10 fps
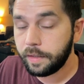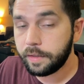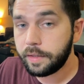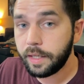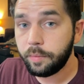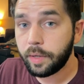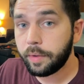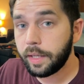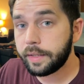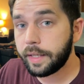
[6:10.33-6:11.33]
instead what I
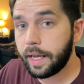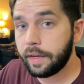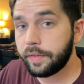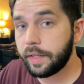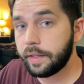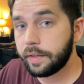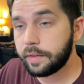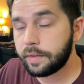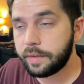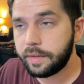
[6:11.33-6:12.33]
would like to have
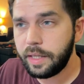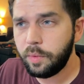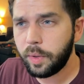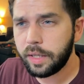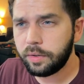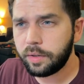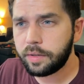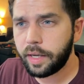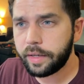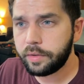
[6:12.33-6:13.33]
is see what it looks
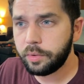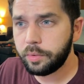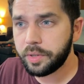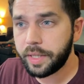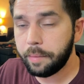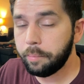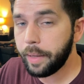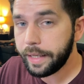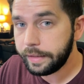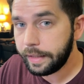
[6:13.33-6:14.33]
like to just
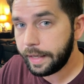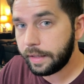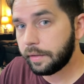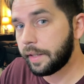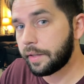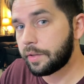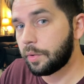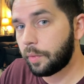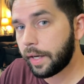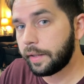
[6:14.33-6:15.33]
embed the analytics
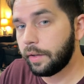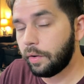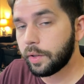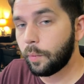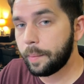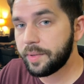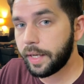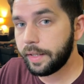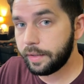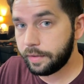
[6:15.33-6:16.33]
directly on the
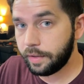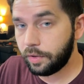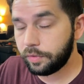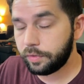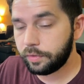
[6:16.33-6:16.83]
website itself.